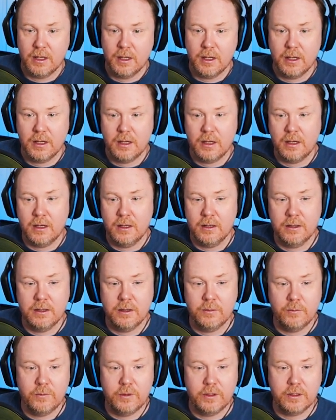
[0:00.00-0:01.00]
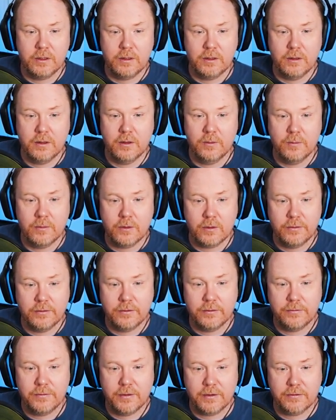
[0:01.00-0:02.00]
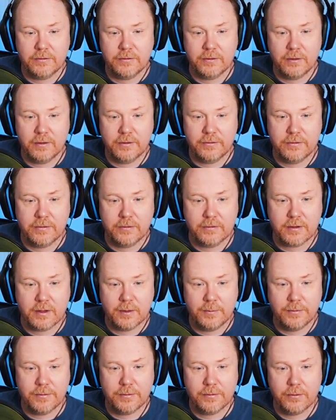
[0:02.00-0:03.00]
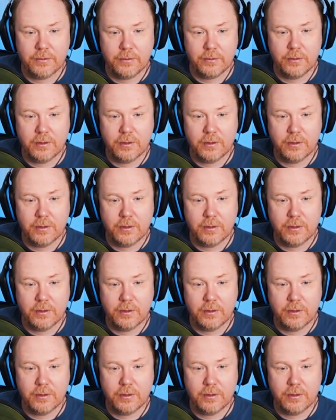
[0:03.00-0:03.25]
And then we can model this fix. So let's just come through